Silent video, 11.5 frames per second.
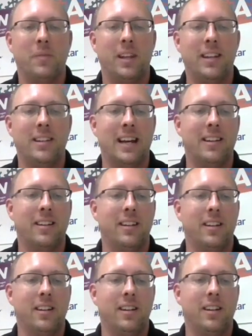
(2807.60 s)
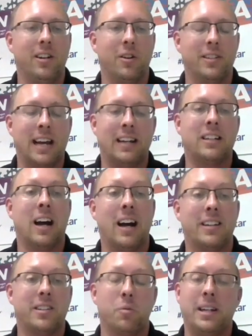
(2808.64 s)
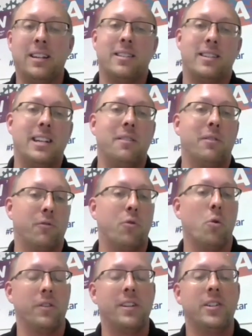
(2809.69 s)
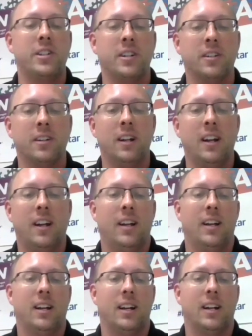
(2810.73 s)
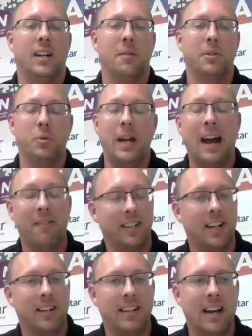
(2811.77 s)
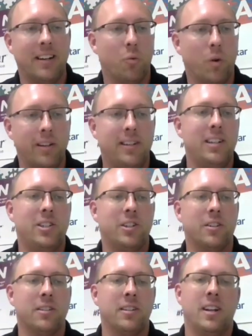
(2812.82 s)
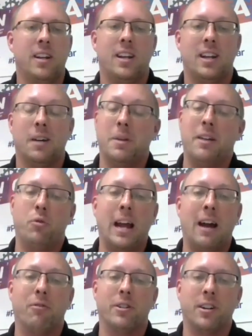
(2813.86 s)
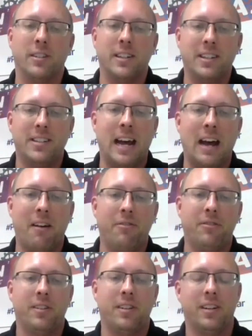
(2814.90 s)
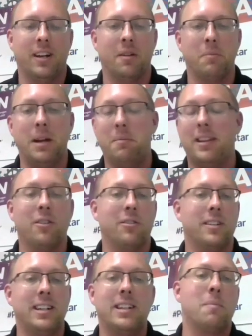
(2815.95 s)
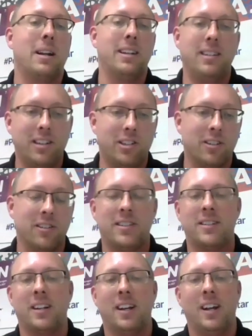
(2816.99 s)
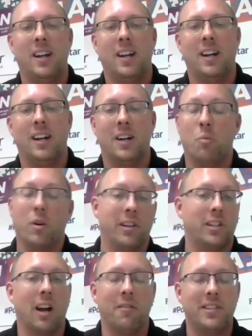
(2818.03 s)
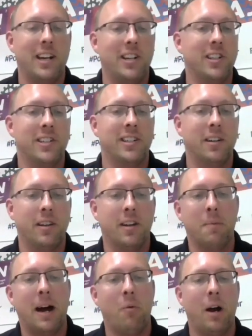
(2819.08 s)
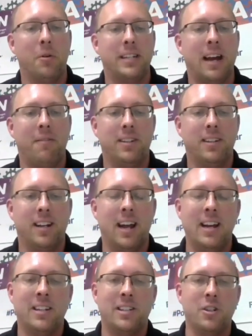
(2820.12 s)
Is that a cost that we can even afford this year? Do we have to cut it down to 1 t-shirt? If we have returning staff, maybe they don't need as many t-shirts. One of the conversations that my Y was having today is